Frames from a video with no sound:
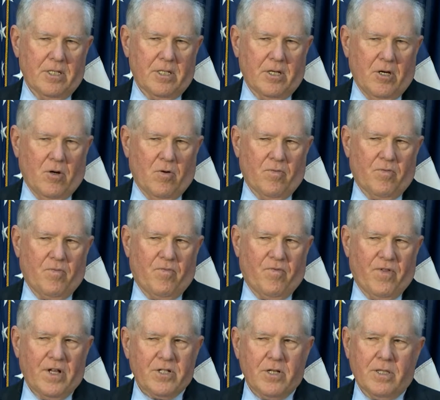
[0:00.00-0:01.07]
So
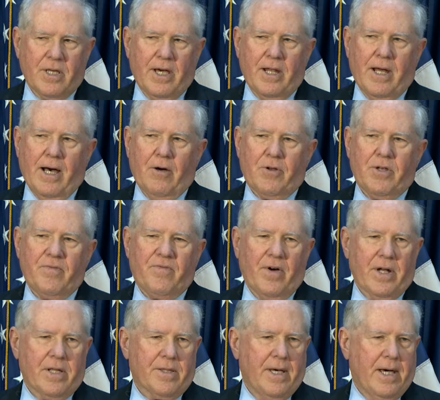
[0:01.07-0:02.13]
fleshing that out,
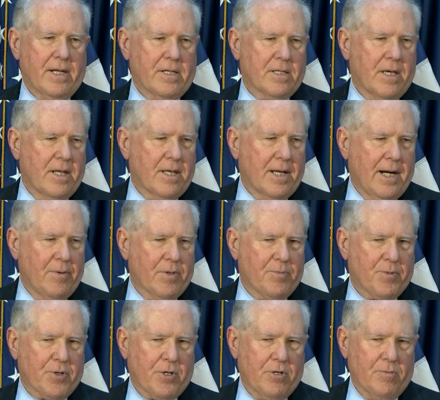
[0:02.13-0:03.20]
defining that, and getting on with the
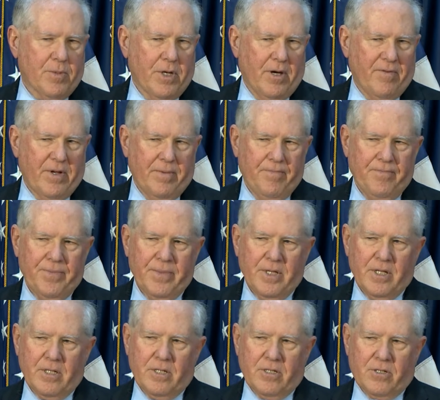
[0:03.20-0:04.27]
procurement of it
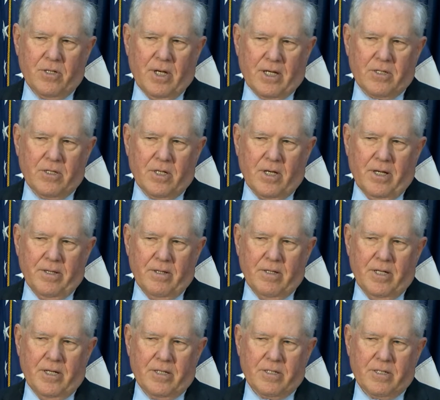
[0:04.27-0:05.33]
is the next thing on the
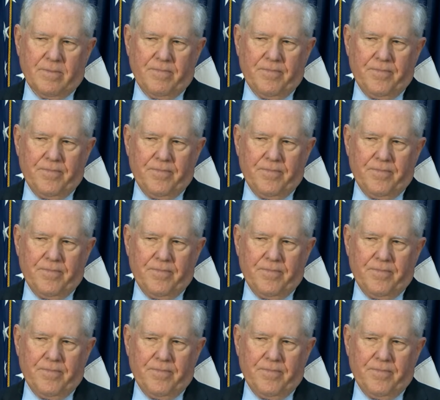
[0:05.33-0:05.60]
list.